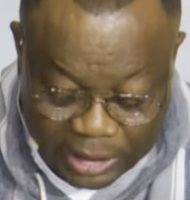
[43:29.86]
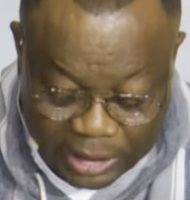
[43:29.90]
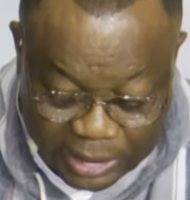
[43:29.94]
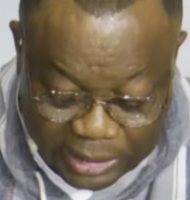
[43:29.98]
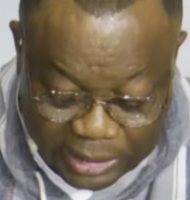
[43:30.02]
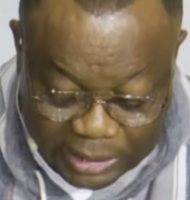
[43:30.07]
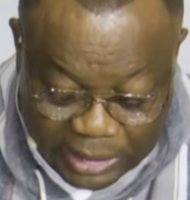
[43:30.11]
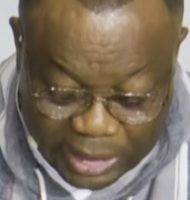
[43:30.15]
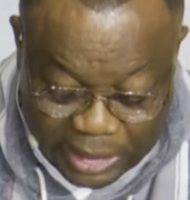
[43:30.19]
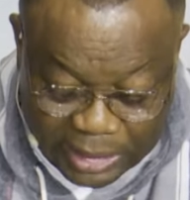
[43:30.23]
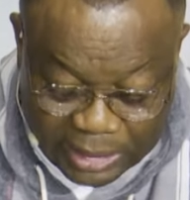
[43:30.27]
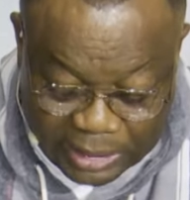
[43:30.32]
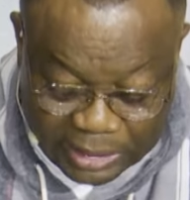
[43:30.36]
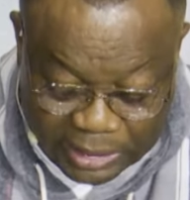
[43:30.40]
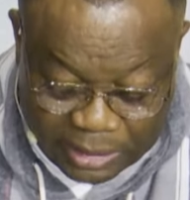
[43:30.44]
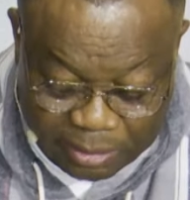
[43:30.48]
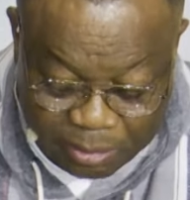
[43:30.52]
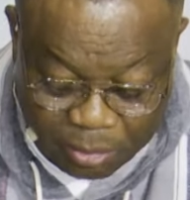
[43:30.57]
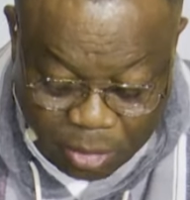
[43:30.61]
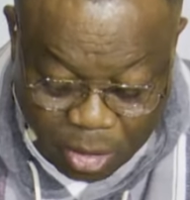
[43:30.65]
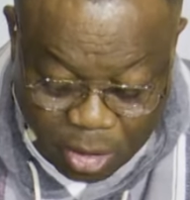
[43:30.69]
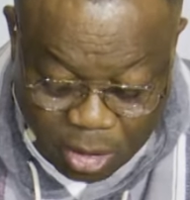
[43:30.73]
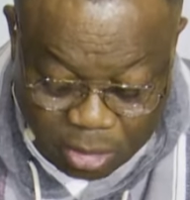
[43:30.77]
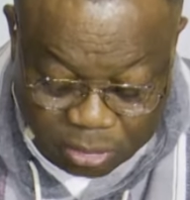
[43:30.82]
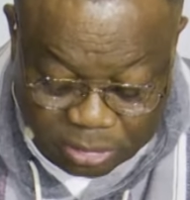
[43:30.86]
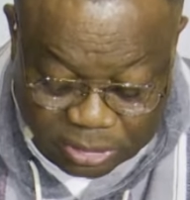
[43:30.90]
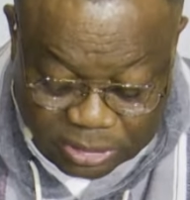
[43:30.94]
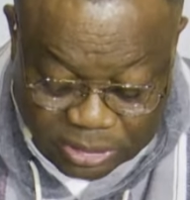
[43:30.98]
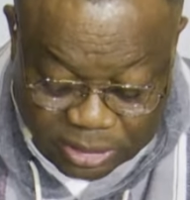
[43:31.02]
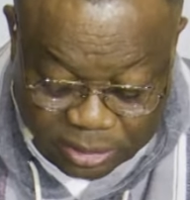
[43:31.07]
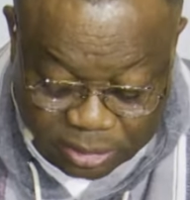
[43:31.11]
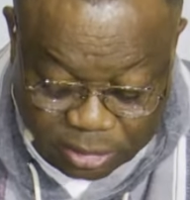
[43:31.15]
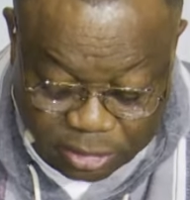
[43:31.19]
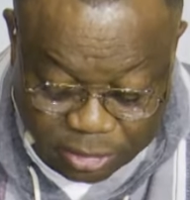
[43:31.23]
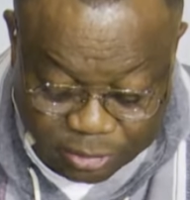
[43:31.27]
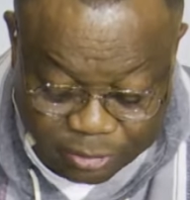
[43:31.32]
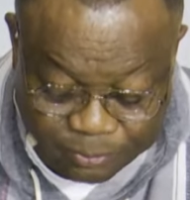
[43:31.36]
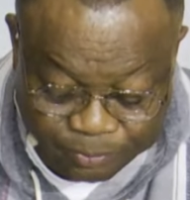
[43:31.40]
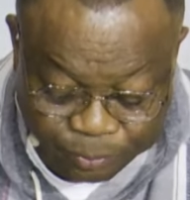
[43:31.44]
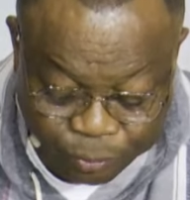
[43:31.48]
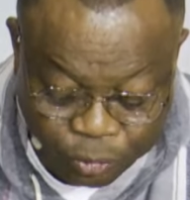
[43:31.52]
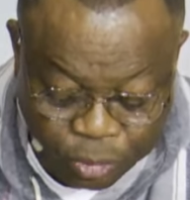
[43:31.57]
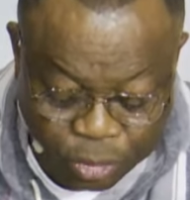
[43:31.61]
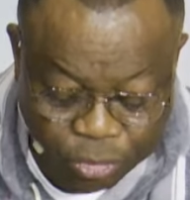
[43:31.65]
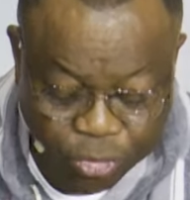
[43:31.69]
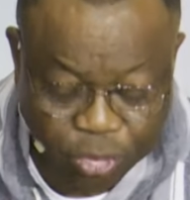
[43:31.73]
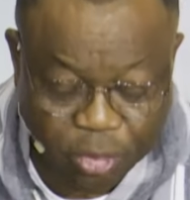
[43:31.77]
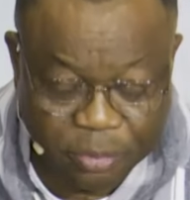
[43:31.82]
in the name of Jesus.
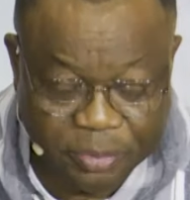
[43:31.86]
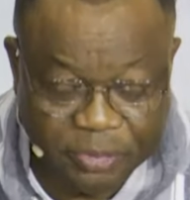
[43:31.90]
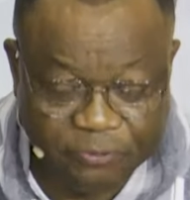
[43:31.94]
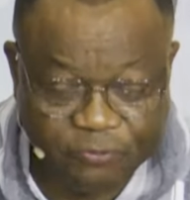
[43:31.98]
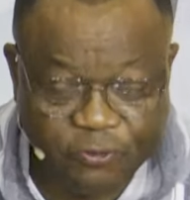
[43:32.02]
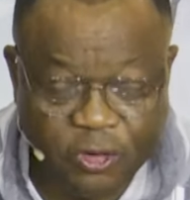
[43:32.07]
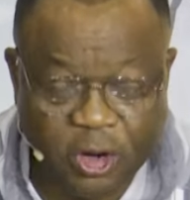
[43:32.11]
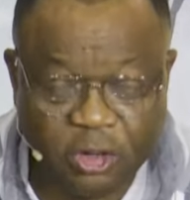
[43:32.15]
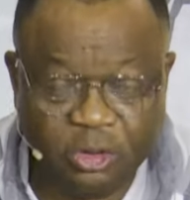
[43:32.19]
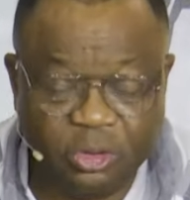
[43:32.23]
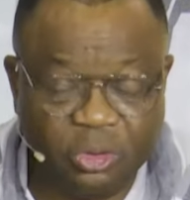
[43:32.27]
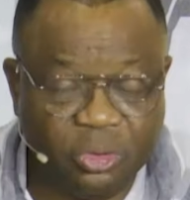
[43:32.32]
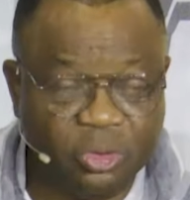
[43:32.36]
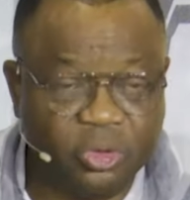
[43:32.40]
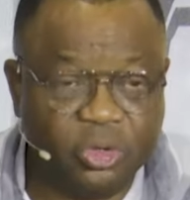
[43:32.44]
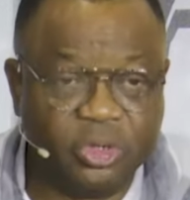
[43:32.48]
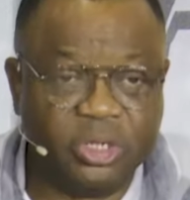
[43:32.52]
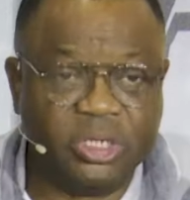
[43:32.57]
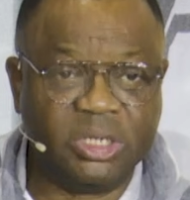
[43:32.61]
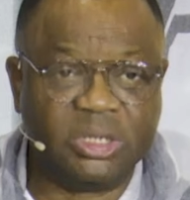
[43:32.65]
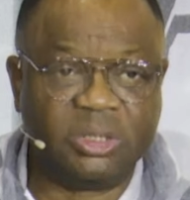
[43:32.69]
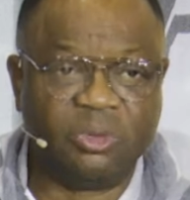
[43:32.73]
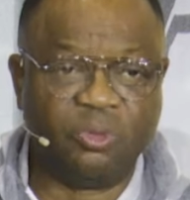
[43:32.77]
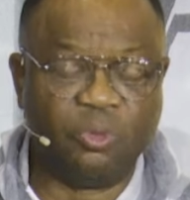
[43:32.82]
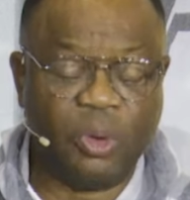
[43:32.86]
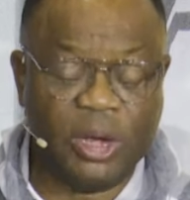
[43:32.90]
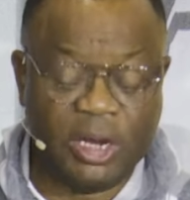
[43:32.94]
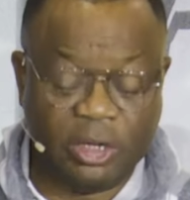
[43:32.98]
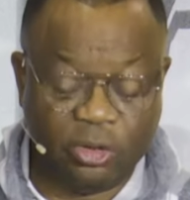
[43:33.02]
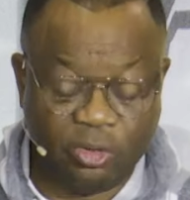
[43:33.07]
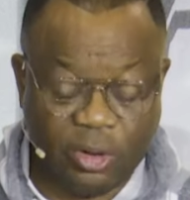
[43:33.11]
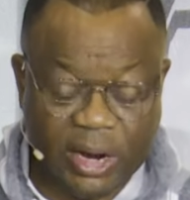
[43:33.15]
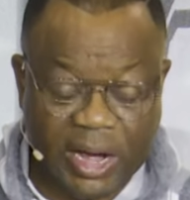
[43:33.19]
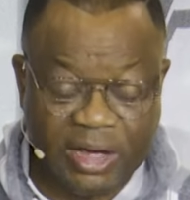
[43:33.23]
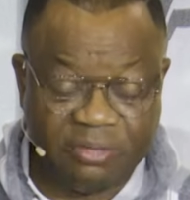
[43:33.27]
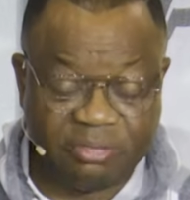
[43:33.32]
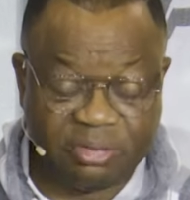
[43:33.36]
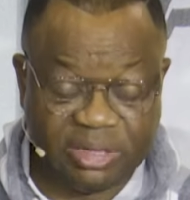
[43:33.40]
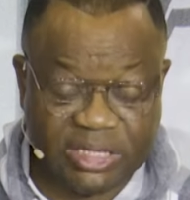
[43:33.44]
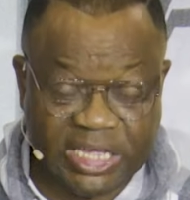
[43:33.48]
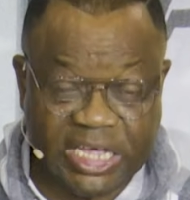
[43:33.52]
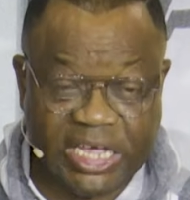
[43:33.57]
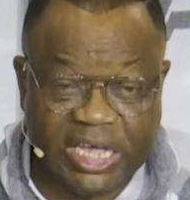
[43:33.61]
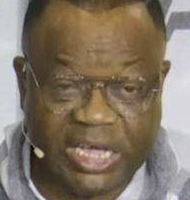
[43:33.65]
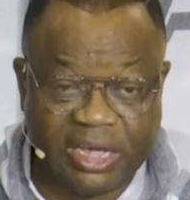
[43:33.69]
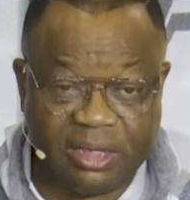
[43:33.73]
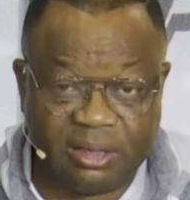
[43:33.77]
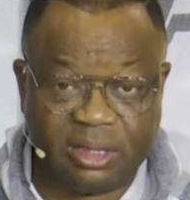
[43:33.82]
So before you know it, when you have
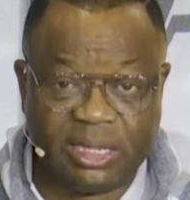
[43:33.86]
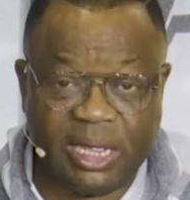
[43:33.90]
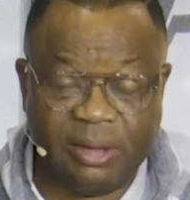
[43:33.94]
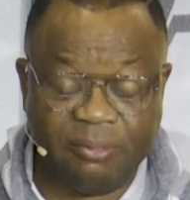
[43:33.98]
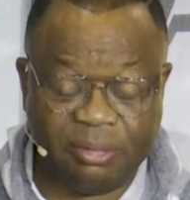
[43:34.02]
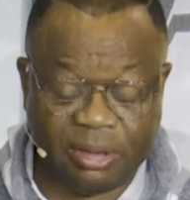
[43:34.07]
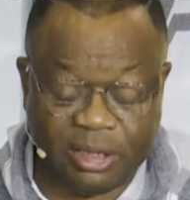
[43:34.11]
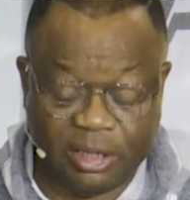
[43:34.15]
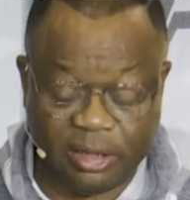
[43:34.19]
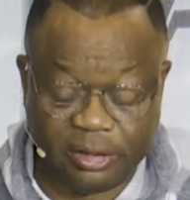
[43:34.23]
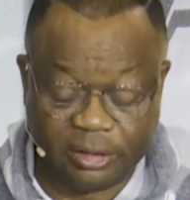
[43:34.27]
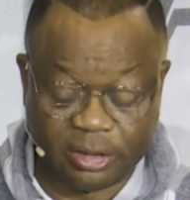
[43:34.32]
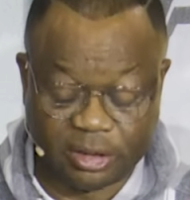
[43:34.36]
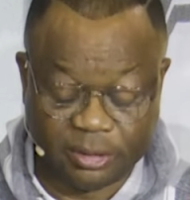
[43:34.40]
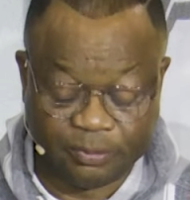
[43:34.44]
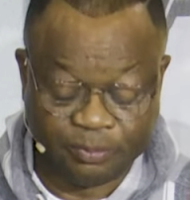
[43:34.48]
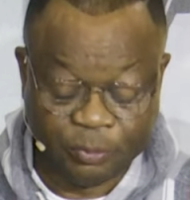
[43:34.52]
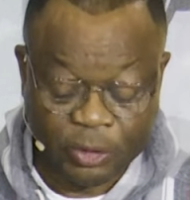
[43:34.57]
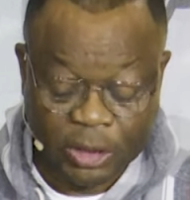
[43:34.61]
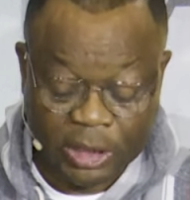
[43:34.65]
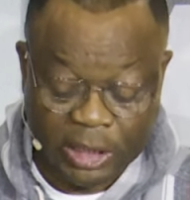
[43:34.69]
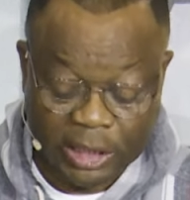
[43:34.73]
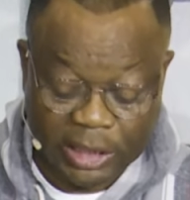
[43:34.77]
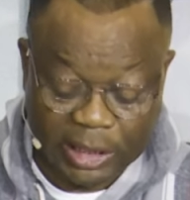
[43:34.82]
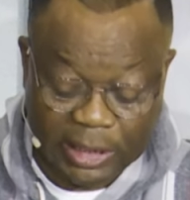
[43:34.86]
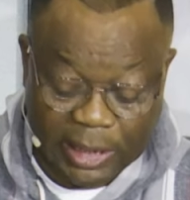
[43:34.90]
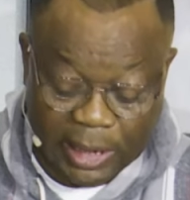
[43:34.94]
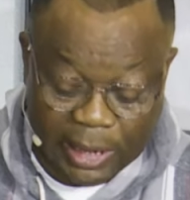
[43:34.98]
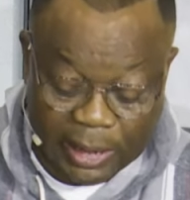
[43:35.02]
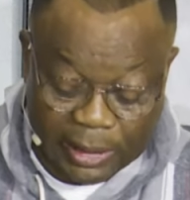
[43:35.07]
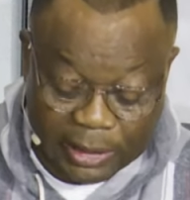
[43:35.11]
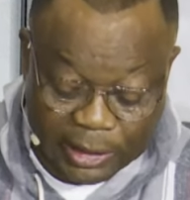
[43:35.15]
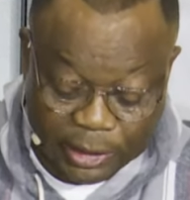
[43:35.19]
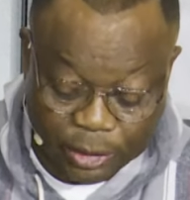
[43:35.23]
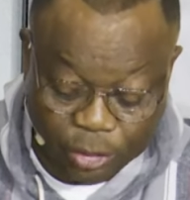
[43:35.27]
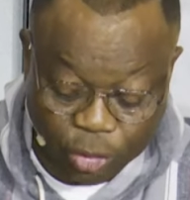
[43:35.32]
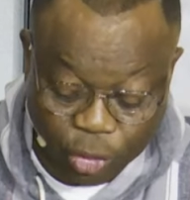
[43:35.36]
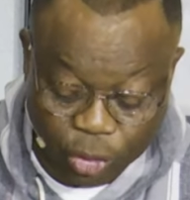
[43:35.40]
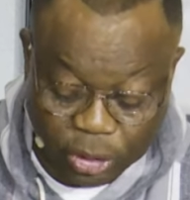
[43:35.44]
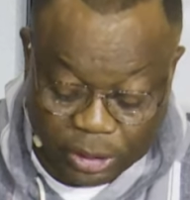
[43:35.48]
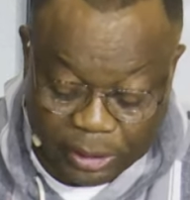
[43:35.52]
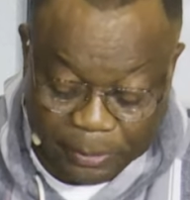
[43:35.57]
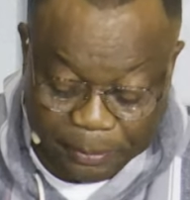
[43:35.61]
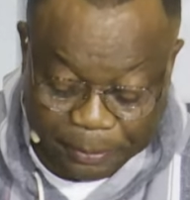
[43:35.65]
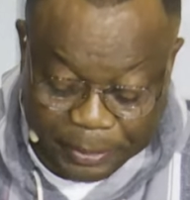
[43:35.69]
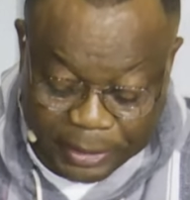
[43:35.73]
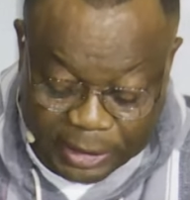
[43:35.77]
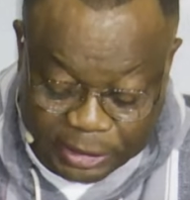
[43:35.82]
self-guilt, it can lead to
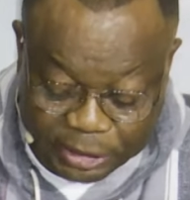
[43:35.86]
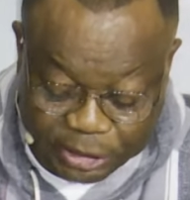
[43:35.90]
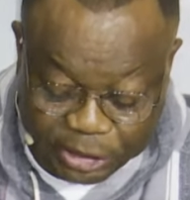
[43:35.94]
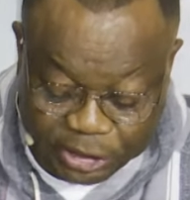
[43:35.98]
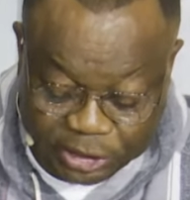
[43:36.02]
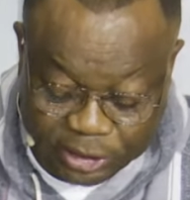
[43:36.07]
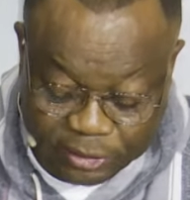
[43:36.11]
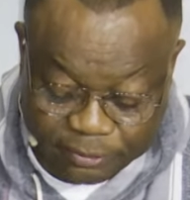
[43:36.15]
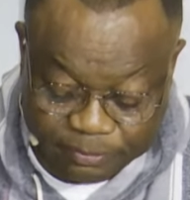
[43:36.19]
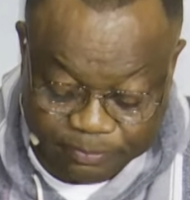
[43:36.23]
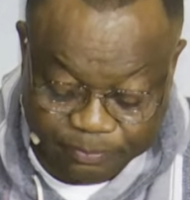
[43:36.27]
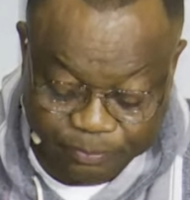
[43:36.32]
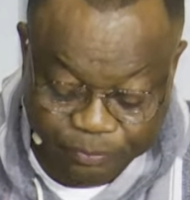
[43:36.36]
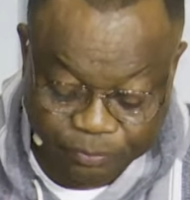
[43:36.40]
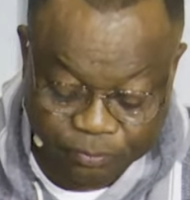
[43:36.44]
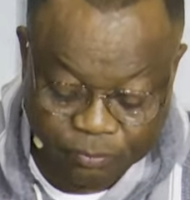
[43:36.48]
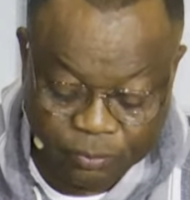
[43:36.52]
depression.